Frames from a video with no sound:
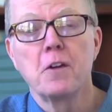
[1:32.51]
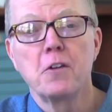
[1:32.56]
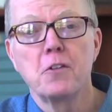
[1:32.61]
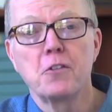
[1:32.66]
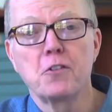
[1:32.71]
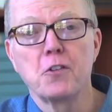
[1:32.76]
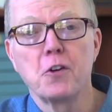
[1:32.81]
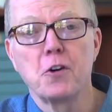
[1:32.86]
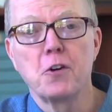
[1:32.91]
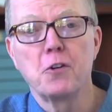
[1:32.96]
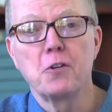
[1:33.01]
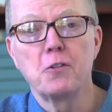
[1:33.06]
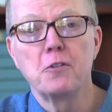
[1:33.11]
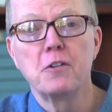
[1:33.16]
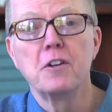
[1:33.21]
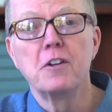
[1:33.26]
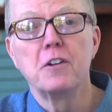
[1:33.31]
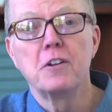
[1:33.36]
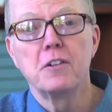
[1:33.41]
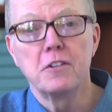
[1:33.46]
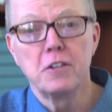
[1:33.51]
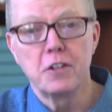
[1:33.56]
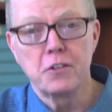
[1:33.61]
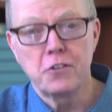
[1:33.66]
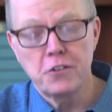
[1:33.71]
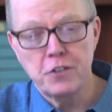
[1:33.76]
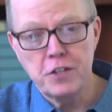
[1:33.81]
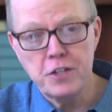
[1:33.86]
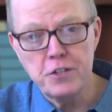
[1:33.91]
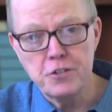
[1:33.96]
So
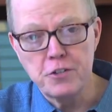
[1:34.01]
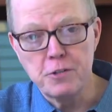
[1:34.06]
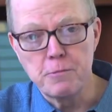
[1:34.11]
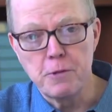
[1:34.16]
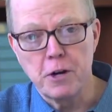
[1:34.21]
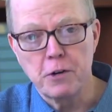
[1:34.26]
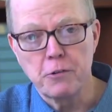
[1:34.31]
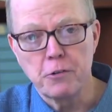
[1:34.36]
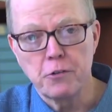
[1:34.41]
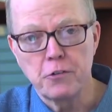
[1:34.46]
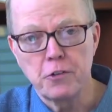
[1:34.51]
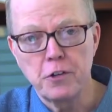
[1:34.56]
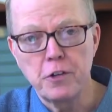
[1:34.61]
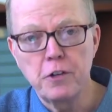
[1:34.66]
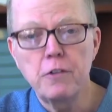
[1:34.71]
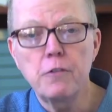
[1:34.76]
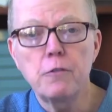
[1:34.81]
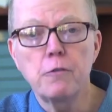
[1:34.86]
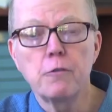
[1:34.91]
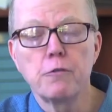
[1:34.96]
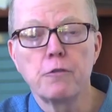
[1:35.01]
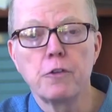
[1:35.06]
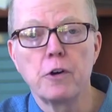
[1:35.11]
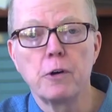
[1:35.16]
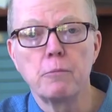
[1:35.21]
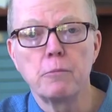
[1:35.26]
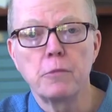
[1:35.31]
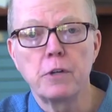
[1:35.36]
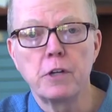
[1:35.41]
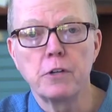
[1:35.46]
let's teach democracy
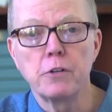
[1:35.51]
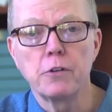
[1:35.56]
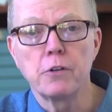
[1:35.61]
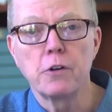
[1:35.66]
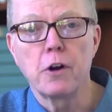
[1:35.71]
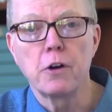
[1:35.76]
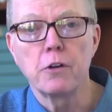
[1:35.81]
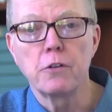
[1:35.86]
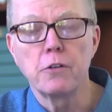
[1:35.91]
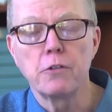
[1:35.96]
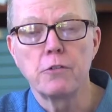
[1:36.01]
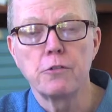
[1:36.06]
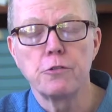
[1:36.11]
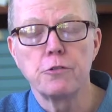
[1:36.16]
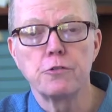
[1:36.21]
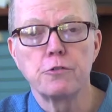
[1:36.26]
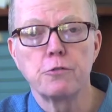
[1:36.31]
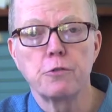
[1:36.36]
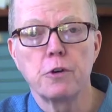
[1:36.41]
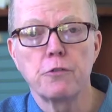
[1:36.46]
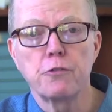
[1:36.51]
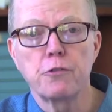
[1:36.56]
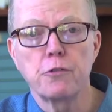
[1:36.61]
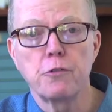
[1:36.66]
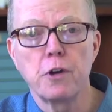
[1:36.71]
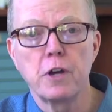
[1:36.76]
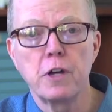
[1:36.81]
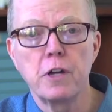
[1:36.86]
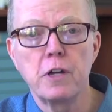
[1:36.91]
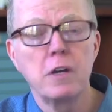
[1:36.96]
from kindergarten through 12th
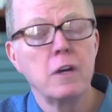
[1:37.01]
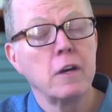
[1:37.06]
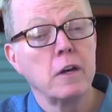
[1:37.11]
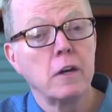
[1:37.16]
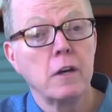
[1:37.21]
grade.